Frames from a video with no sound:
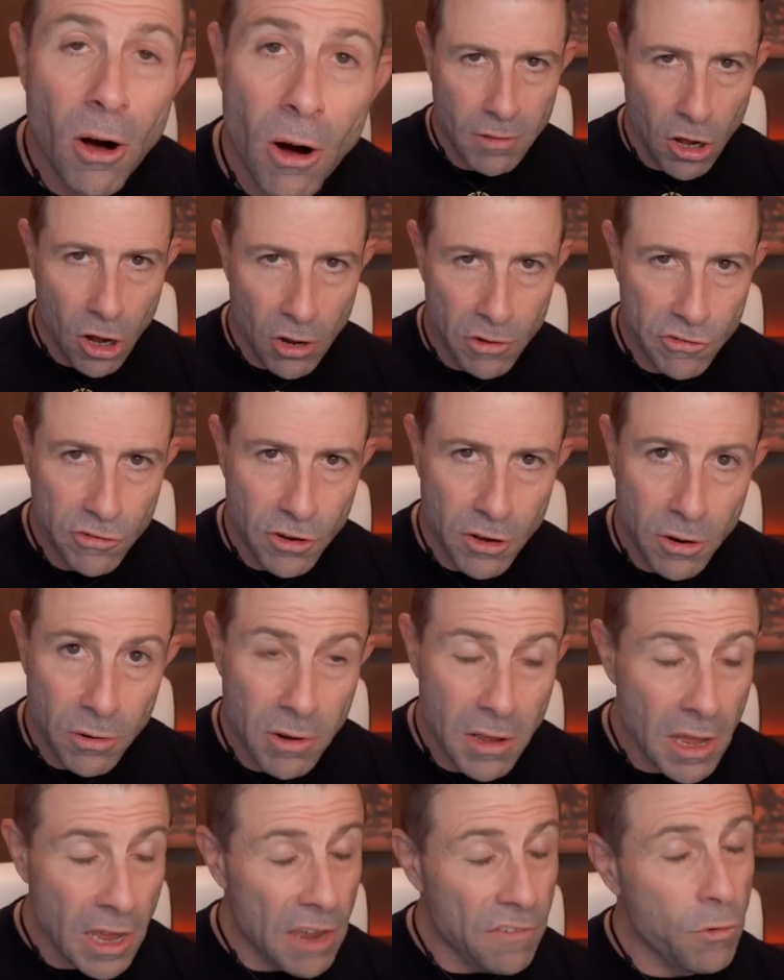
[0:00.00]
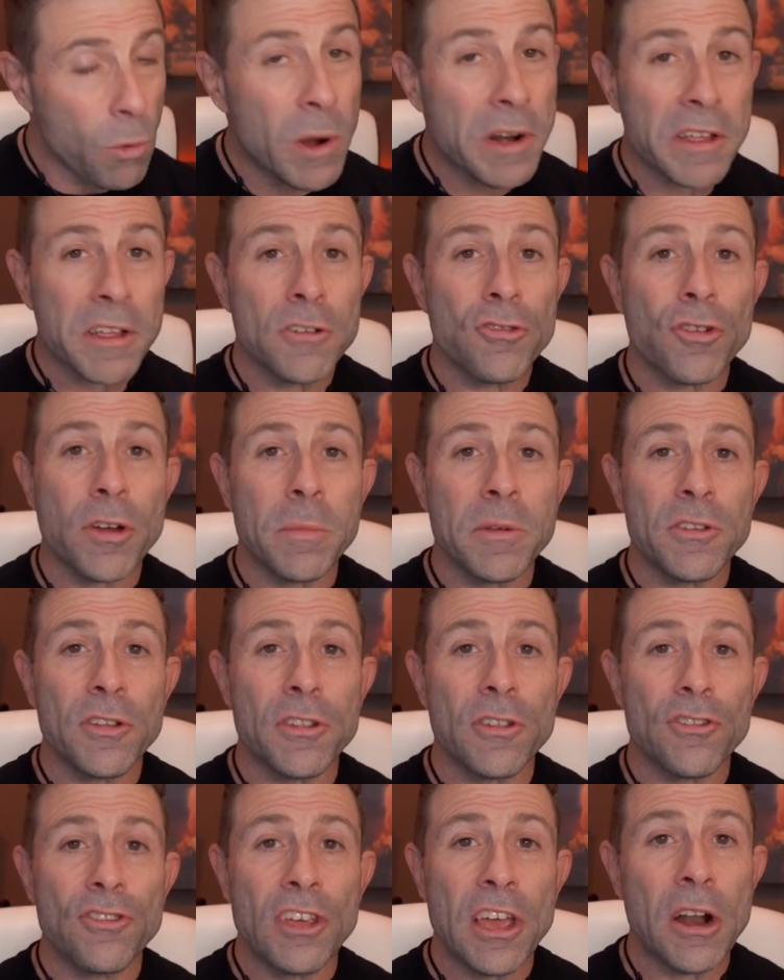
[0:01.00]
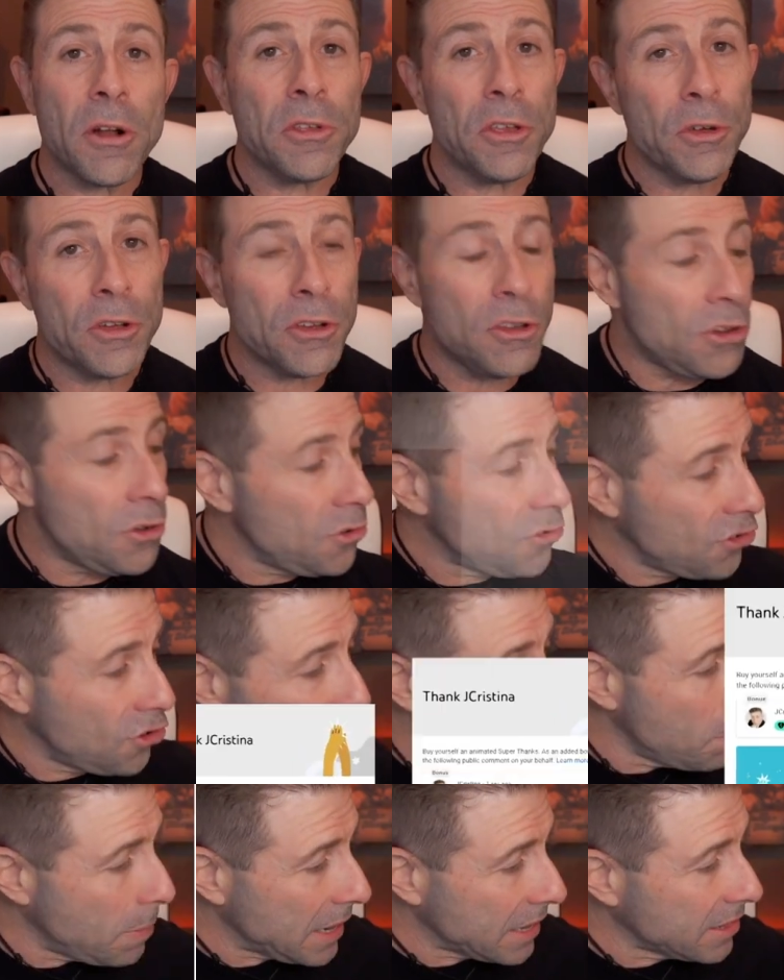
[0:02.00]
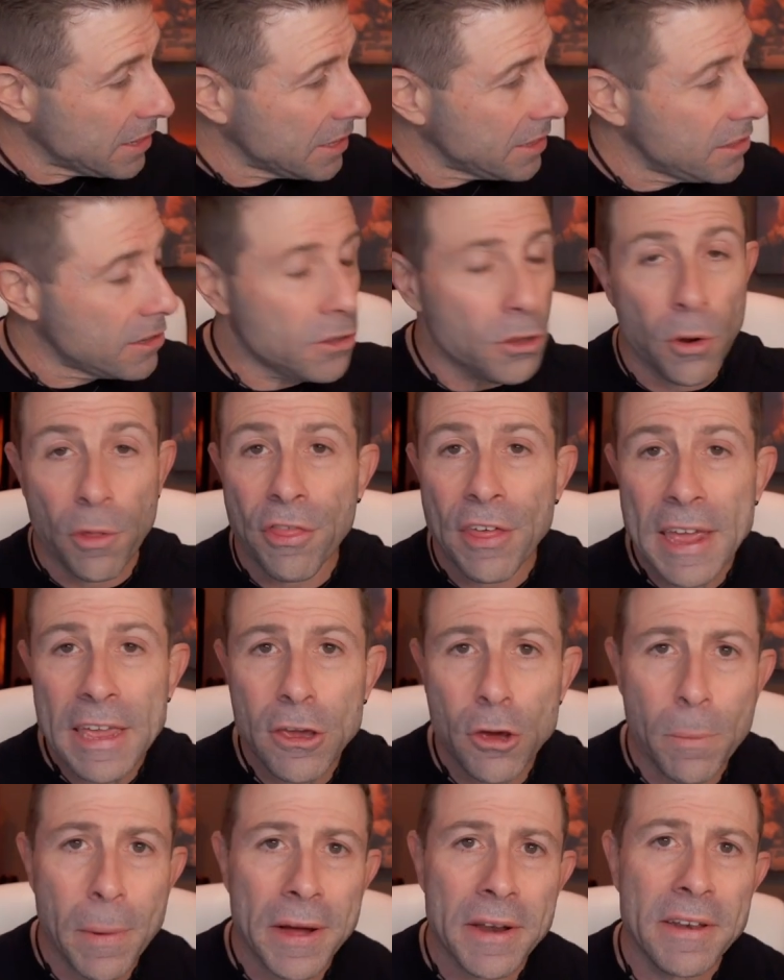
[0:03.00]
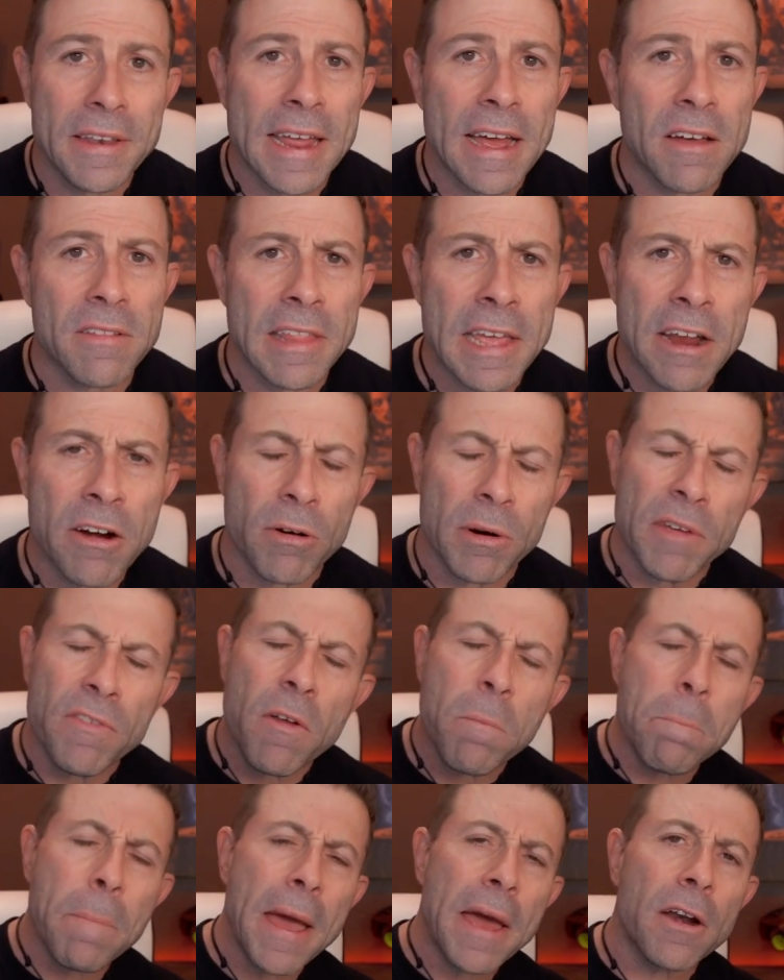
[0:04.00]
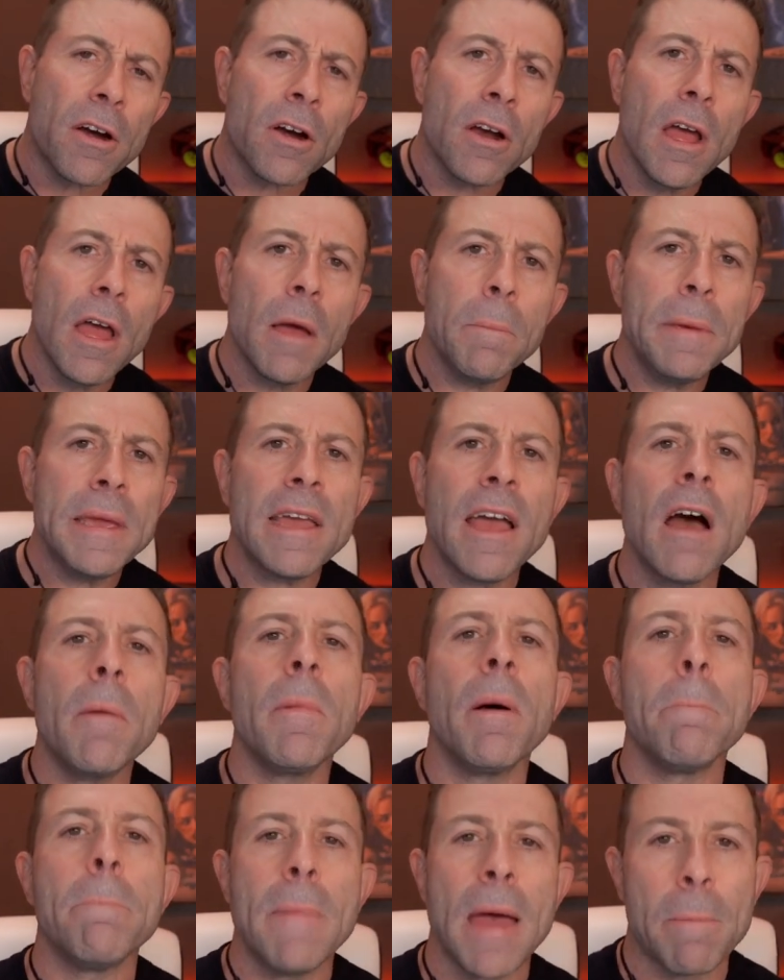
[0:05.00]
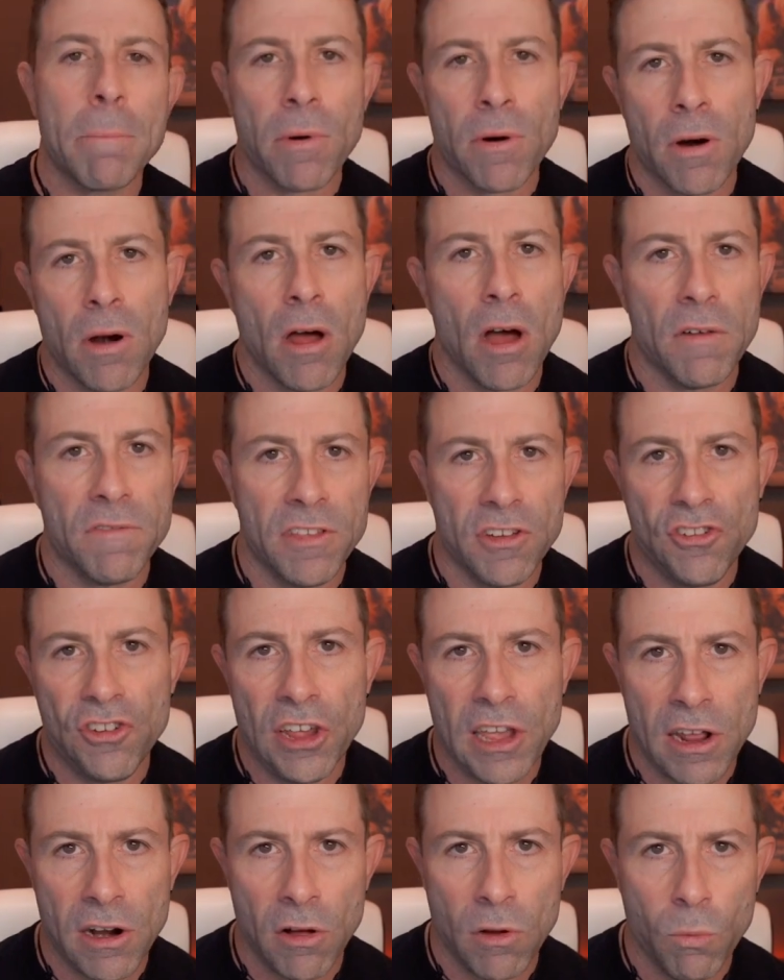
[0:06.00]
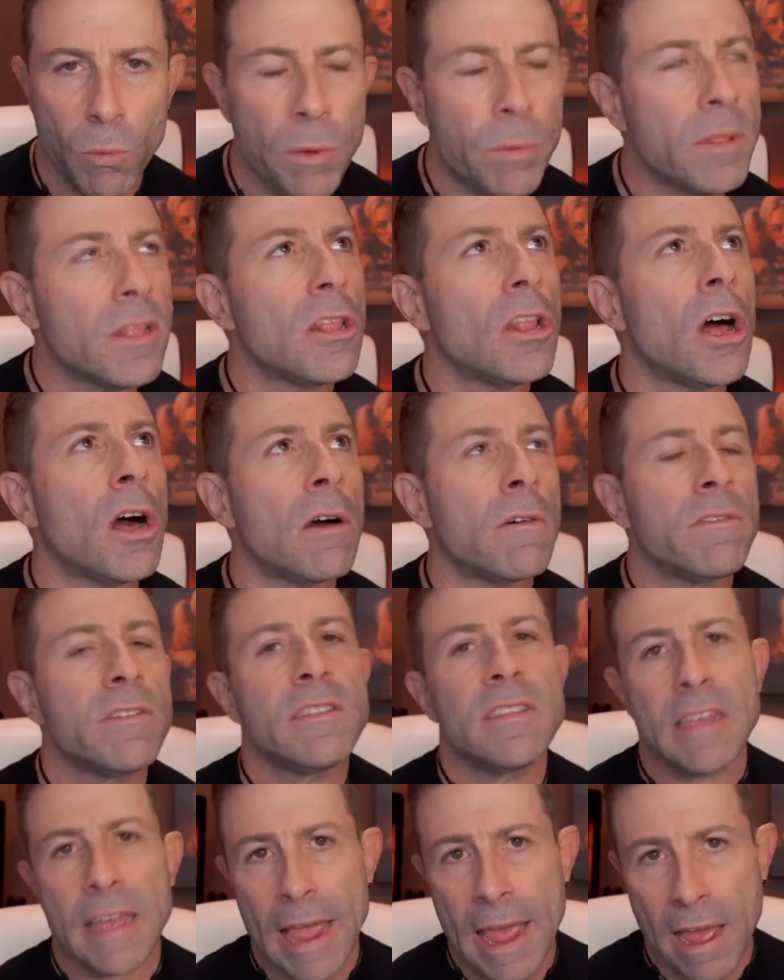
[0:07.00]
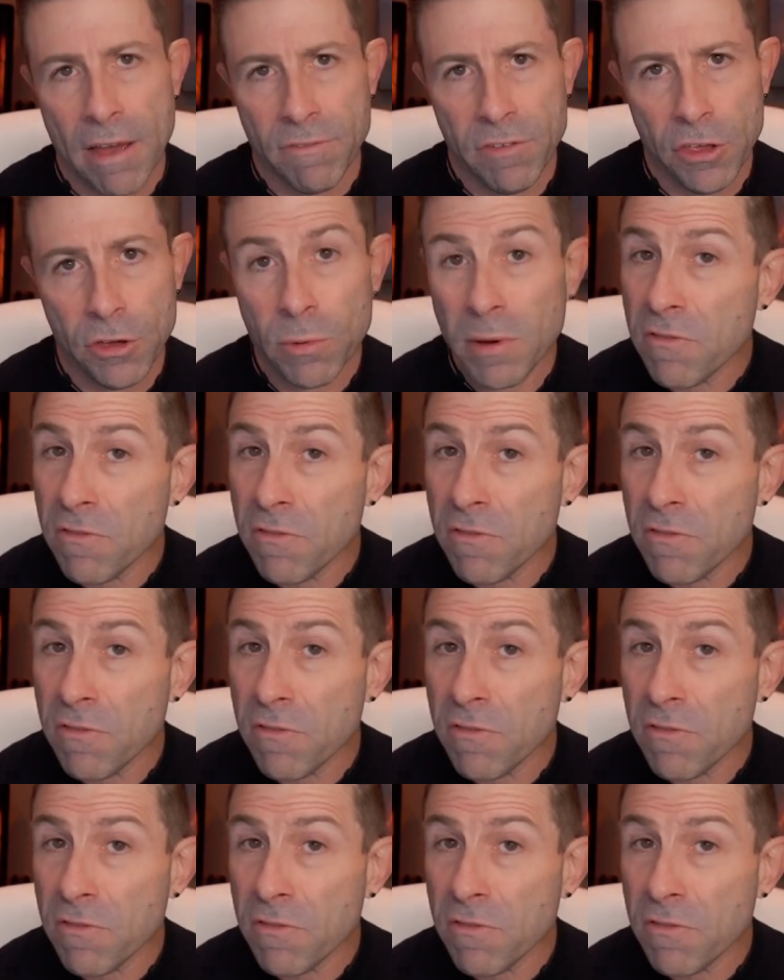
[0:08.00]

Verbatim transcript: Also, if you want to contribute to the channel, you can do so by clicking the little thank you button down there, or even better, become a member of the channel. We would love to have you.